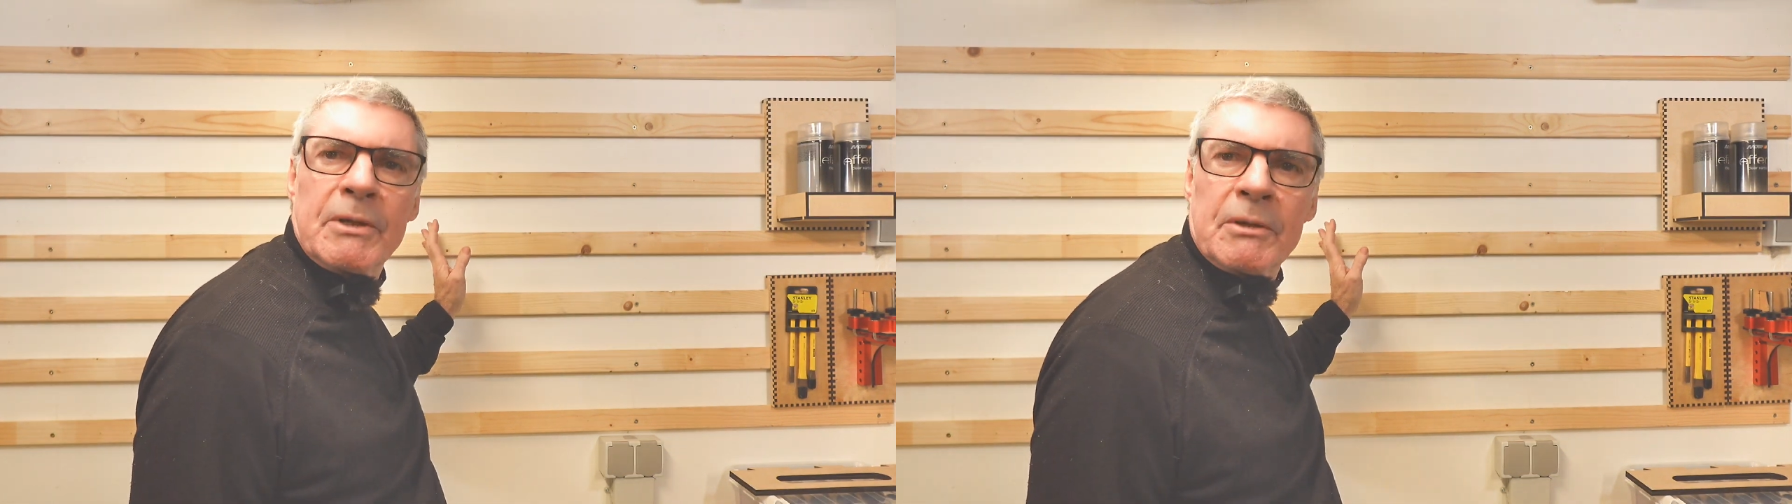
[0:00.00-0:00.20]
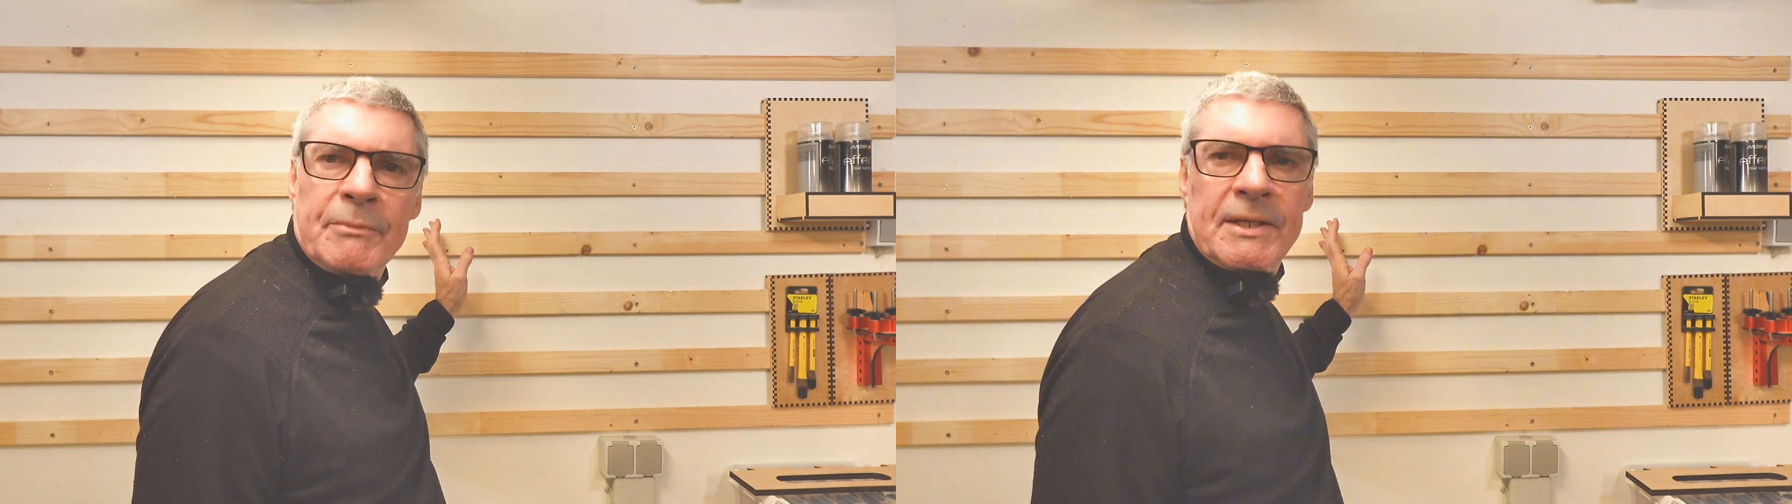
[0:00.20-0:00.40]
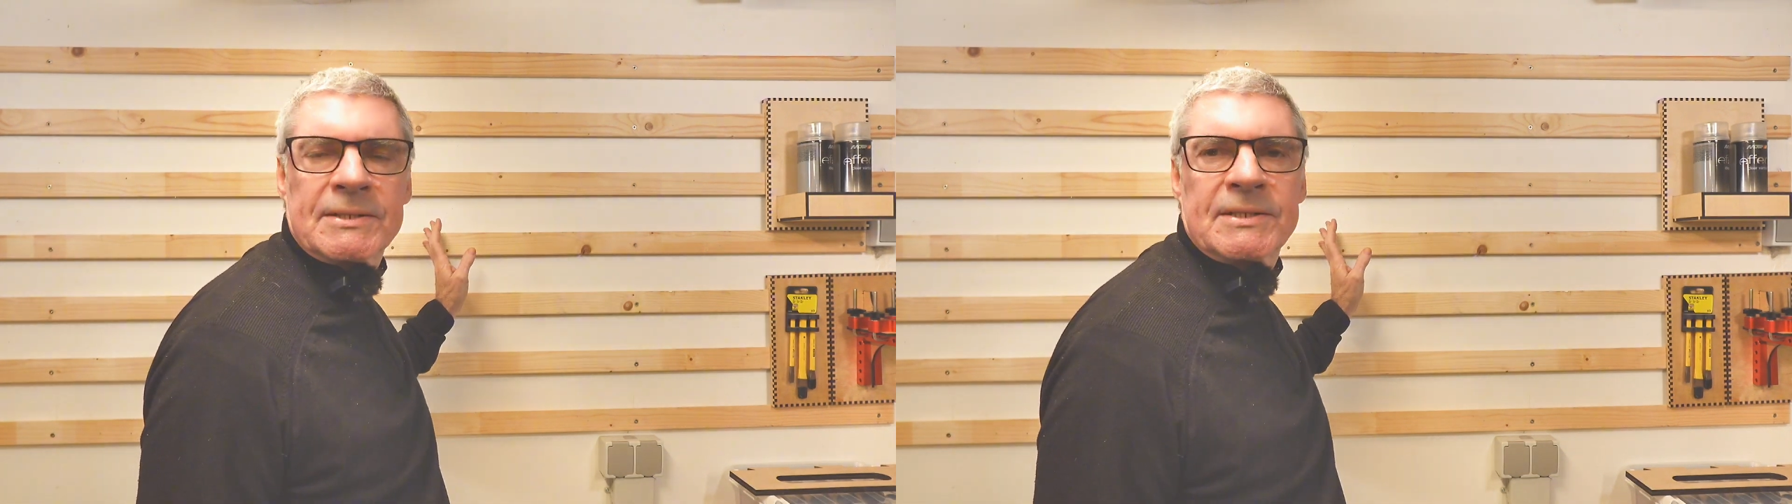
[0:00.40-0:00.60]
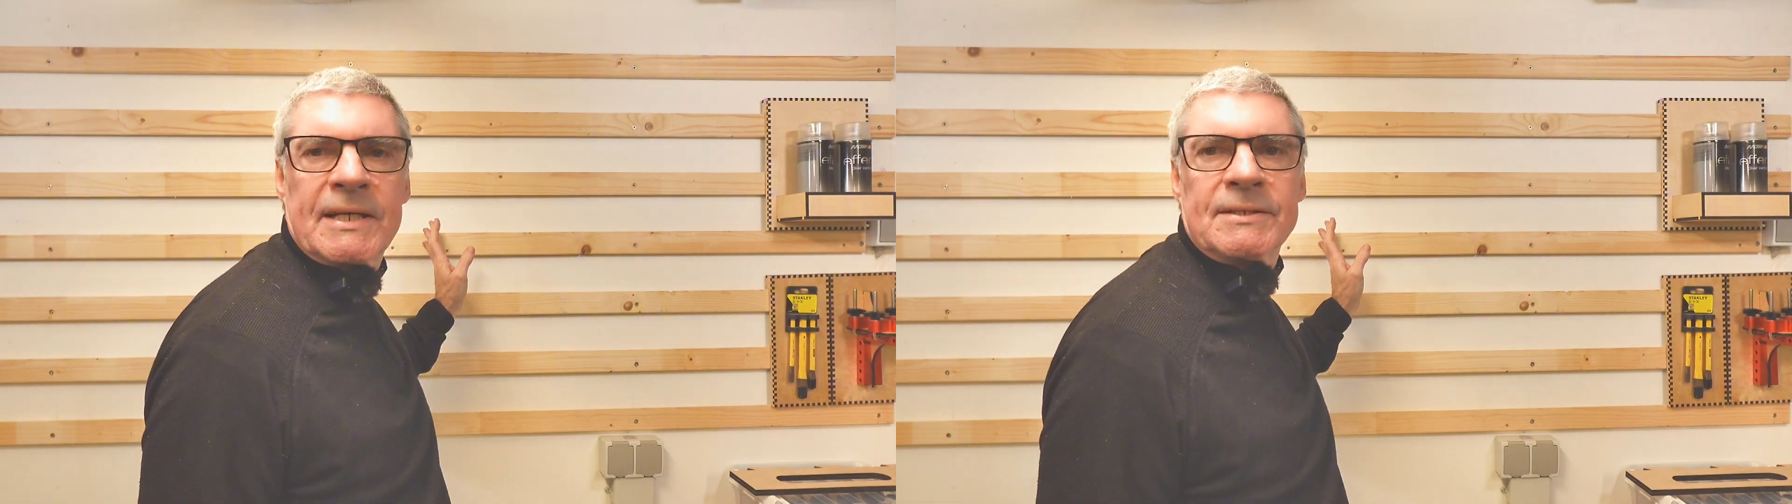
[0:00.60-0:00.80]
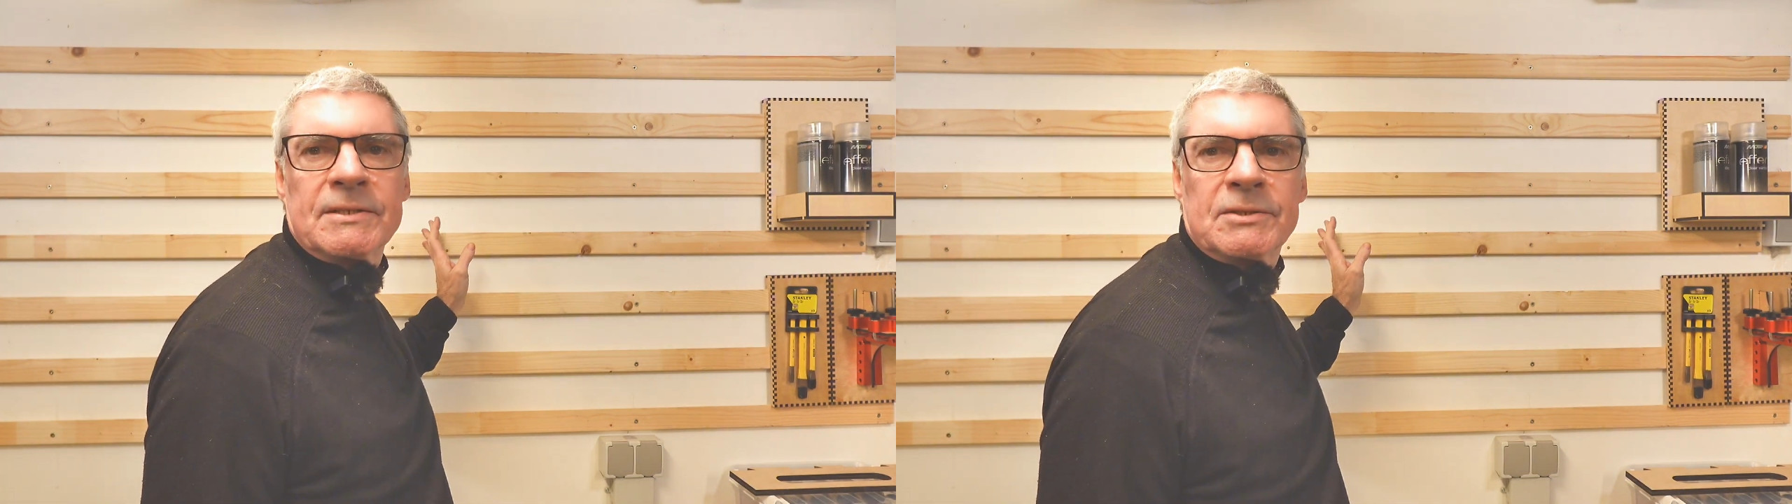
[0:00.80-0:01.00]
millimeter
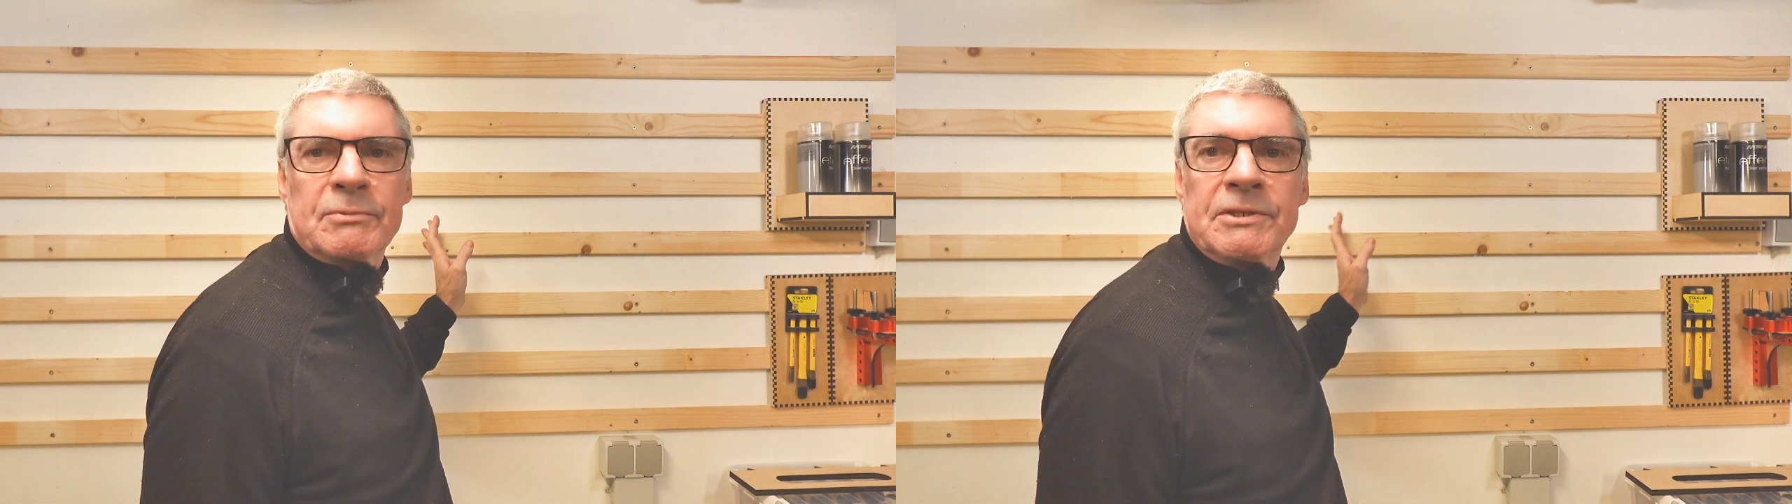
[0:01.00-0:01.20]
centers,